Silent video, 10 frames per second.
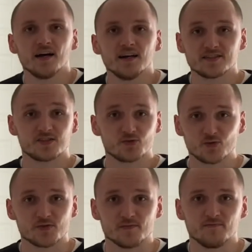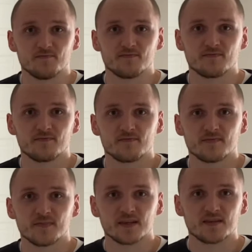It's just
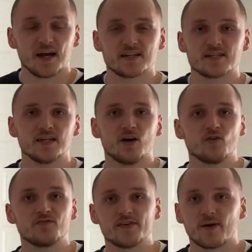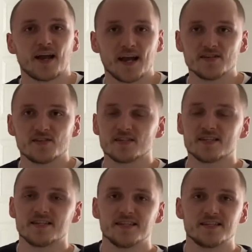awesome. That actually on two occasions
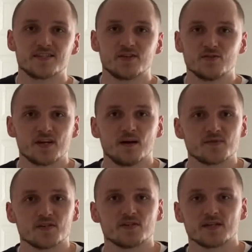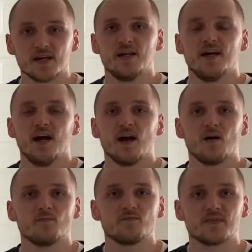in these two chapters,
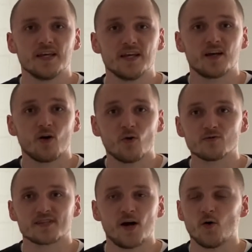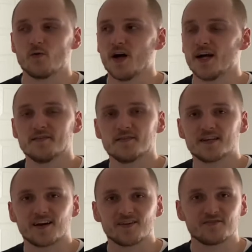he calls out
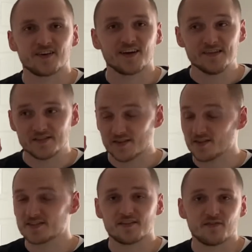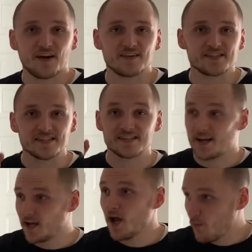and kind of goes to the Pharisees
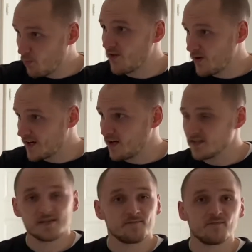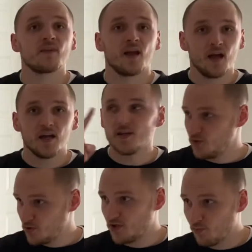like, by the way guys,
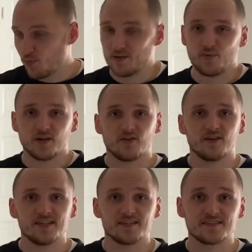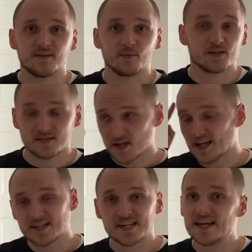you better buck your ideas up because I
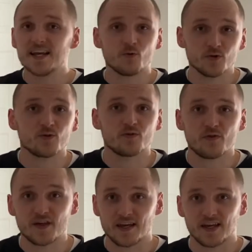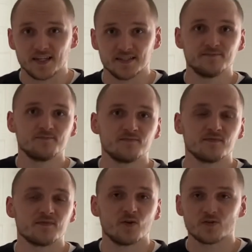can actually hear what you're thinking,
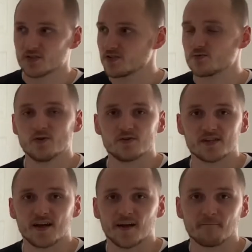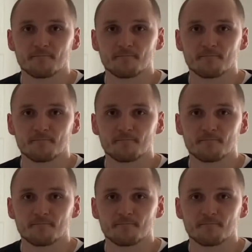not just what you're saying.